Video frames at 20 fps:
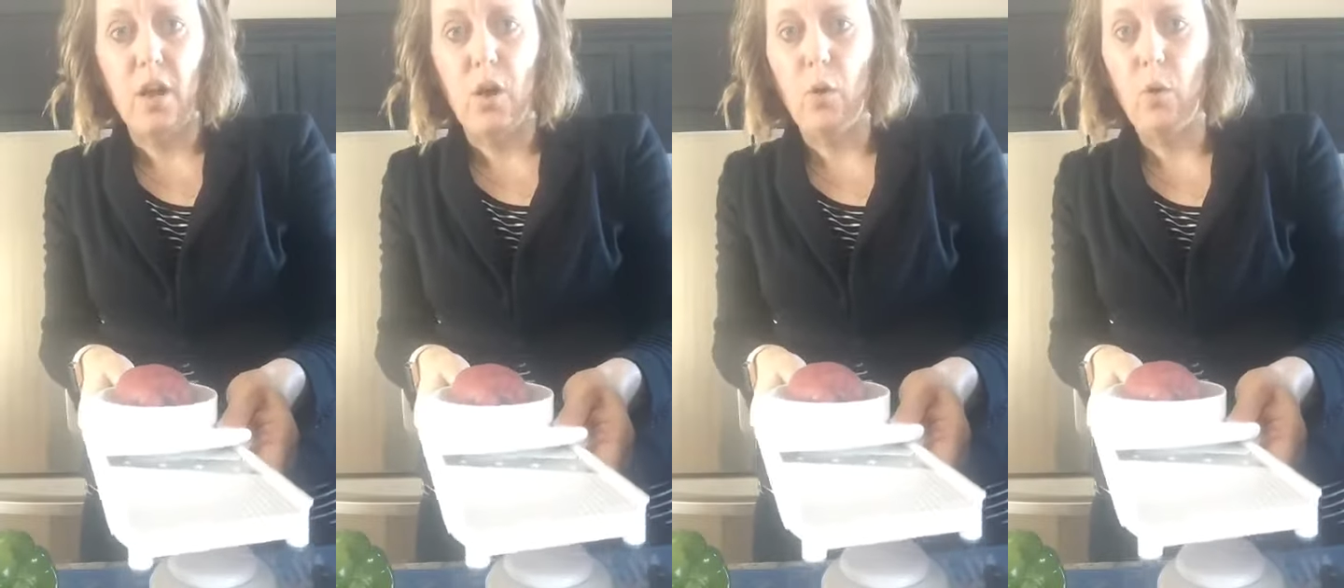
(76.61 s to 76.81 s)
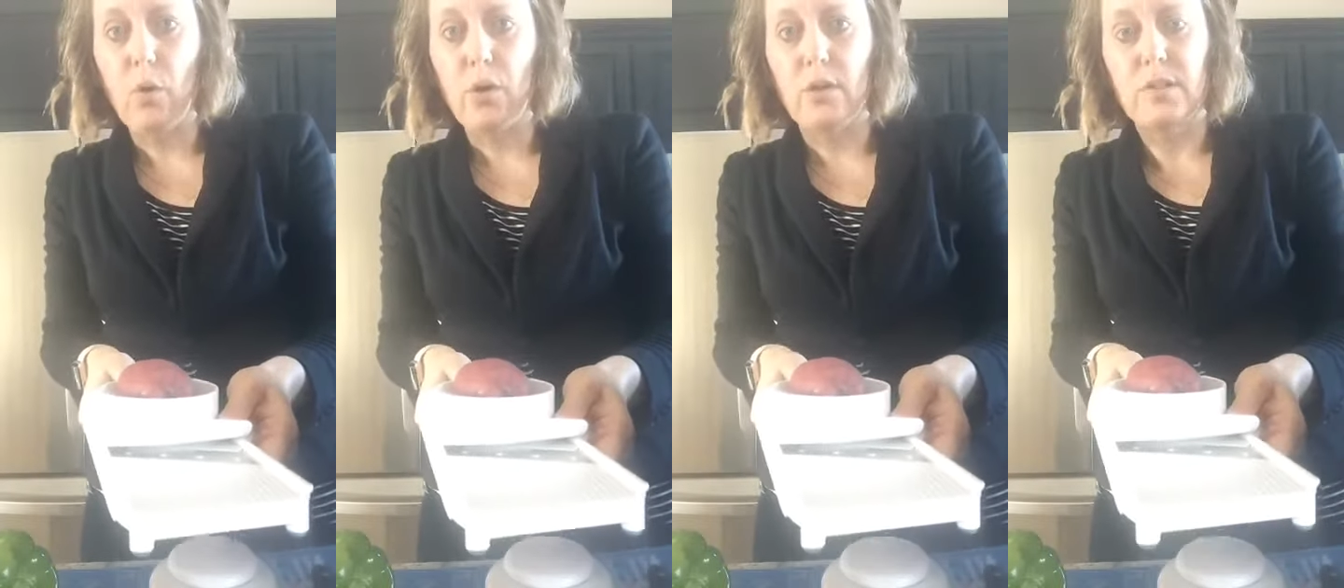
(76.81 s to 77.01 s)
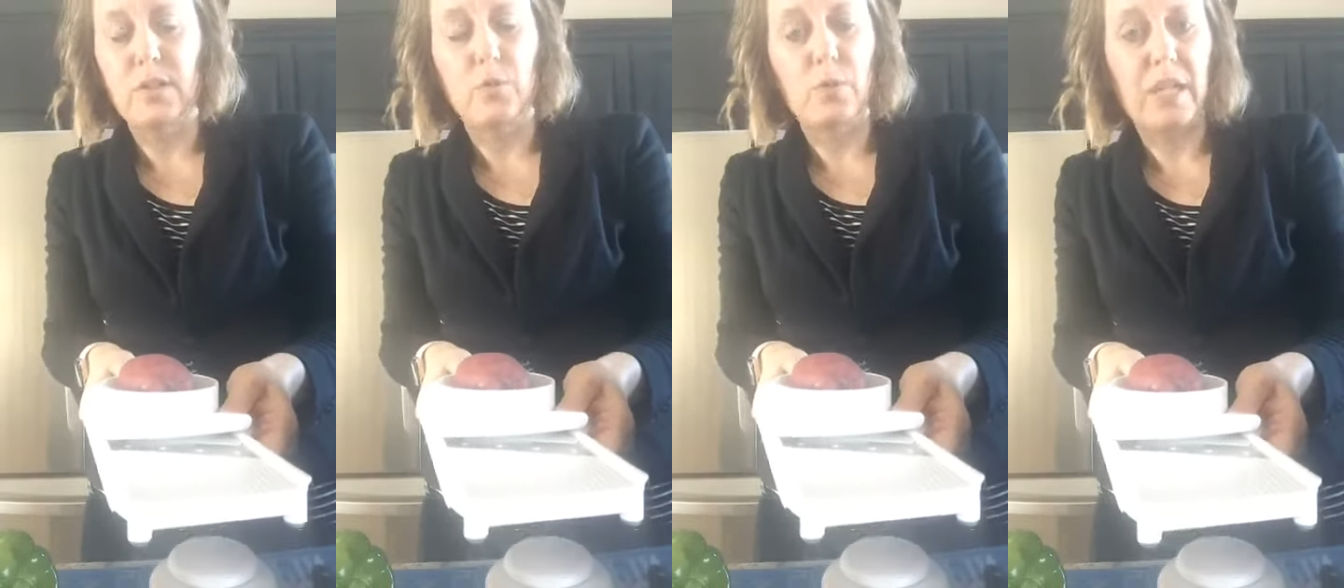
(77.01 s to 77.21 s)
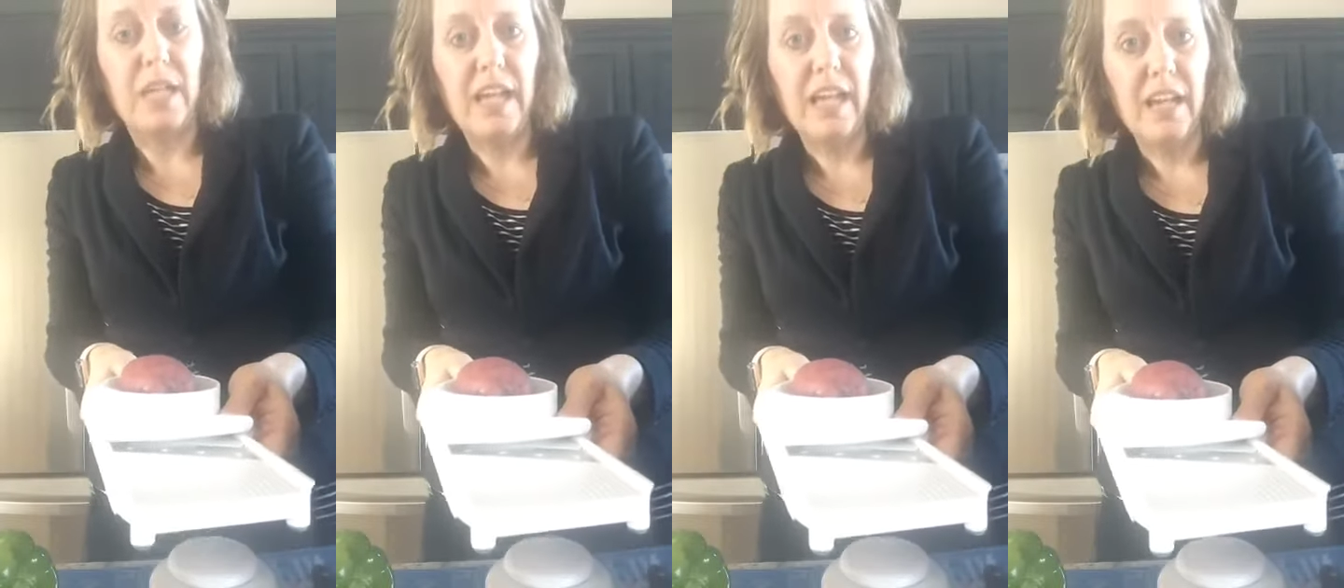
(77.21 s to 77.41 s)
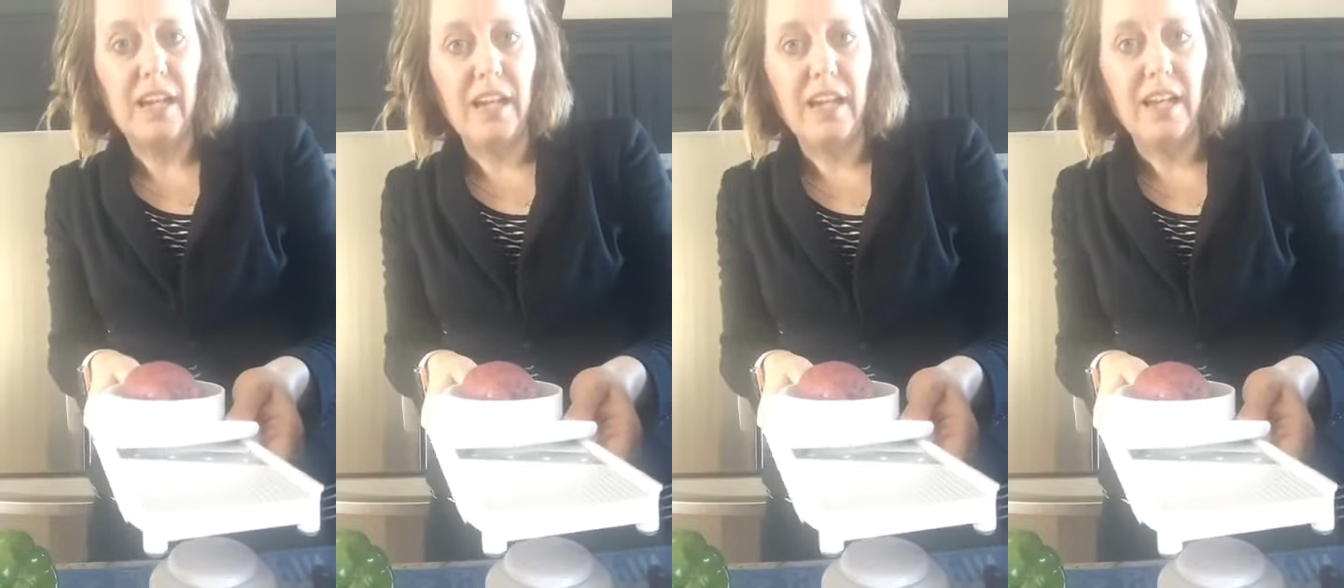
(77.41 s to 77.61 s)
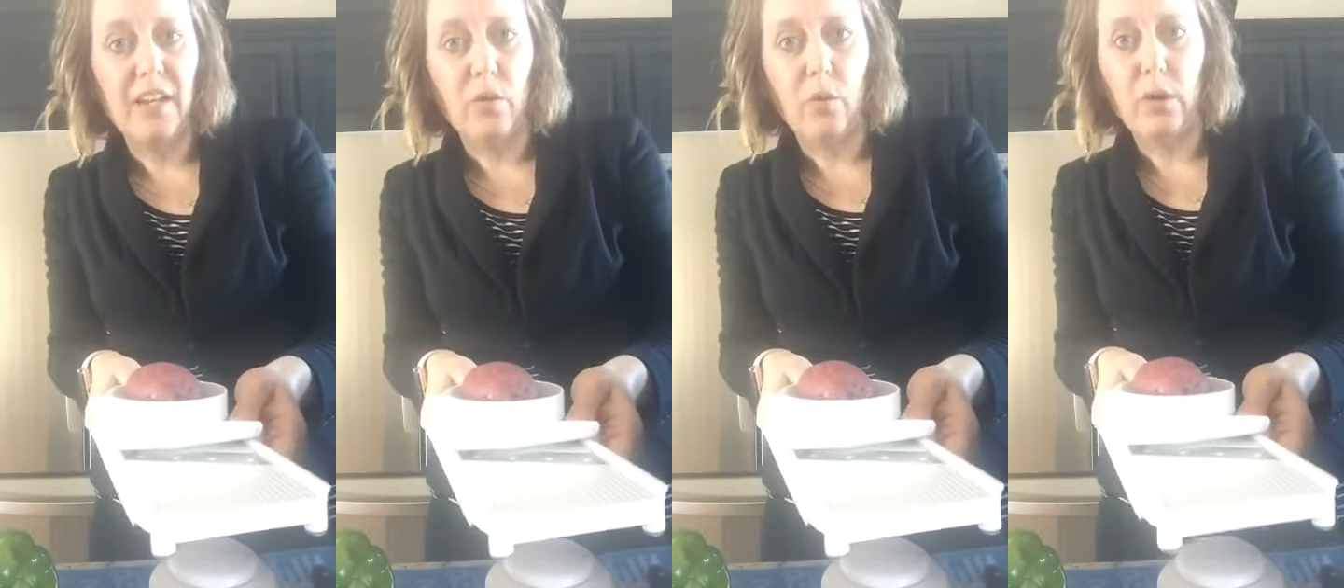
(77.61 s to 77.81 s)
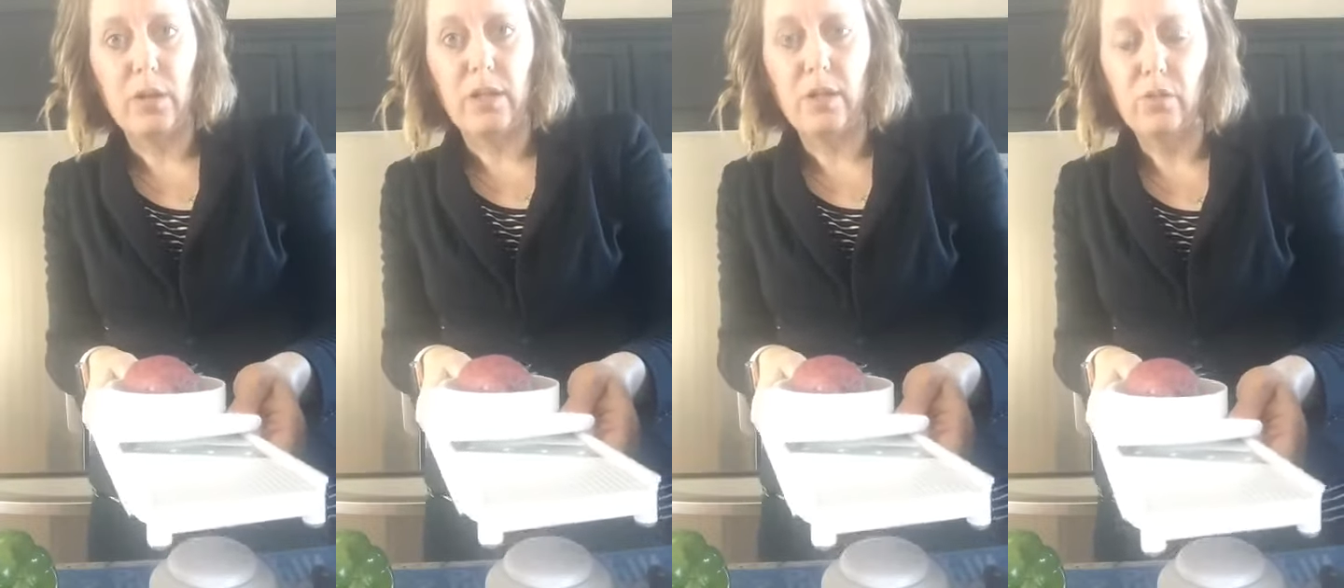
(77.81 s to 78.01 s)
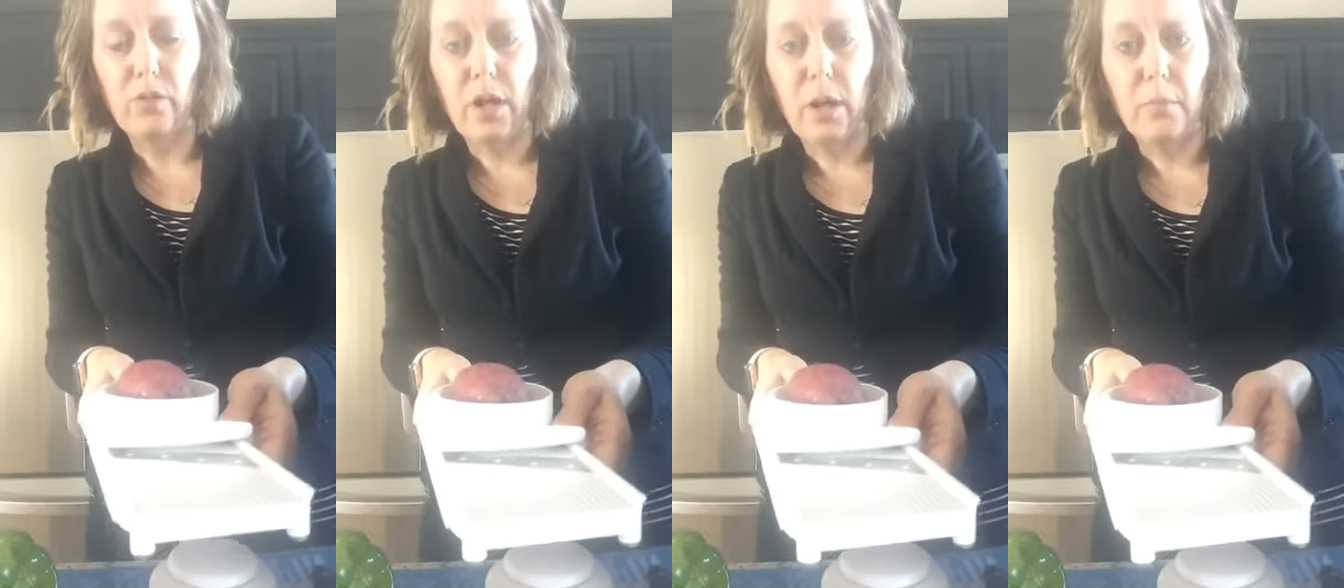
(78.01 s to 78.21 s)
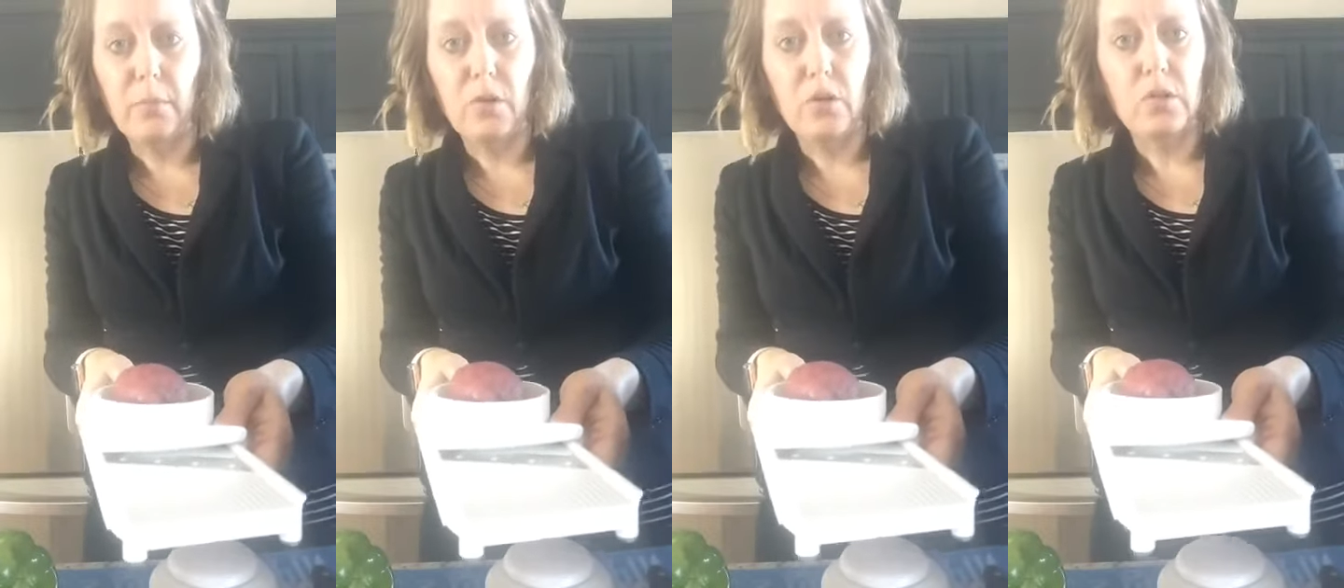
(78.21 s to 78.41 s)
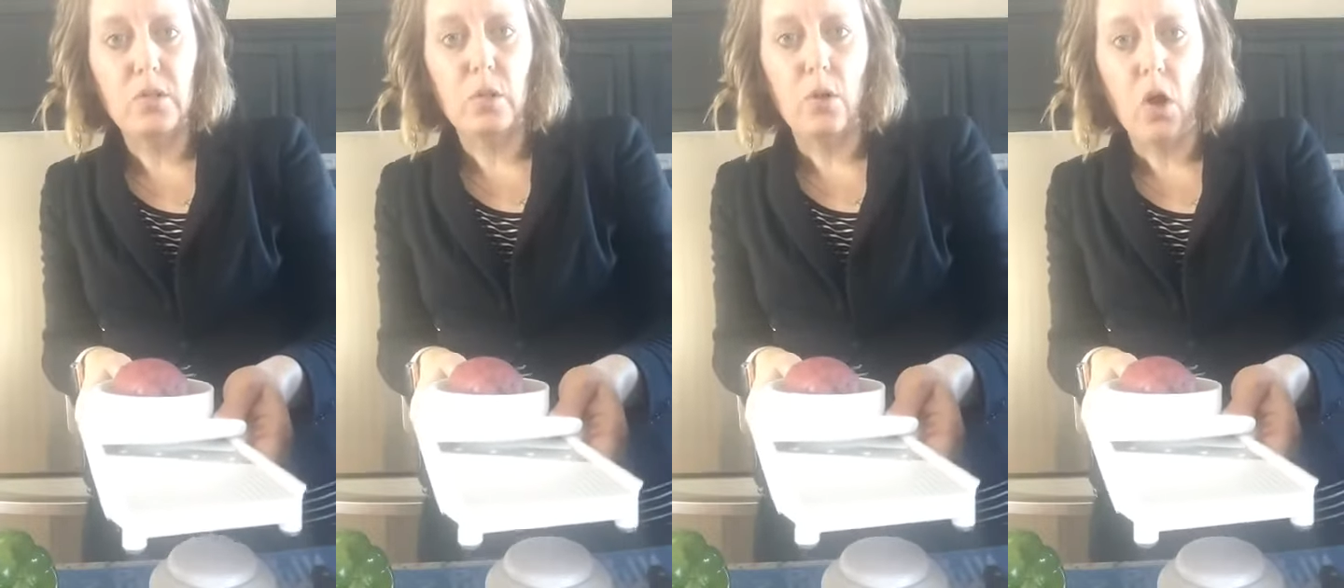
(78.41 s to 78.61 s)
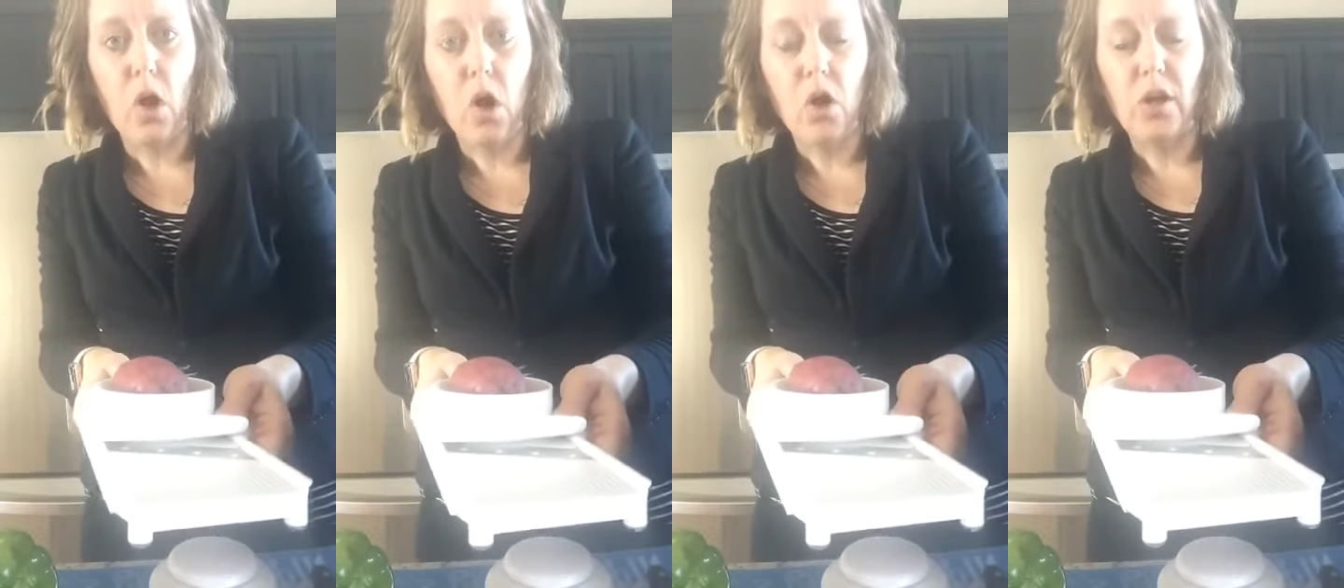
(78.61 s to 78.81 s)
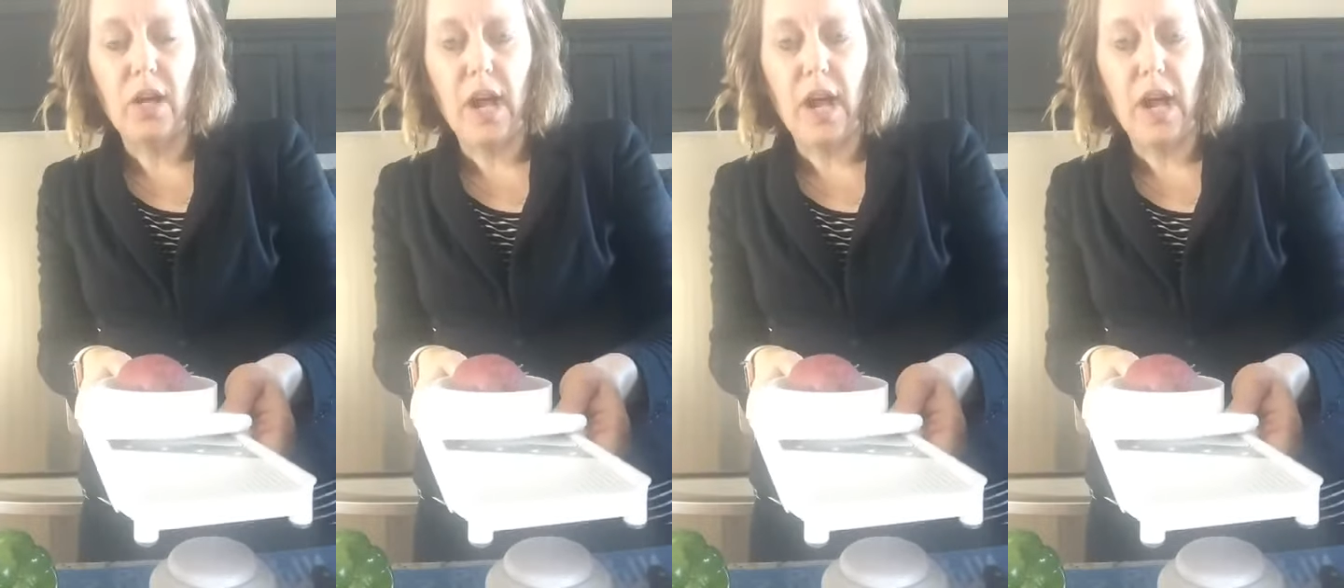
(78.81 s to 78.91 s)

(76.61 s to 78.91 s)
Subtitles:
or zucchini or cucumbers or all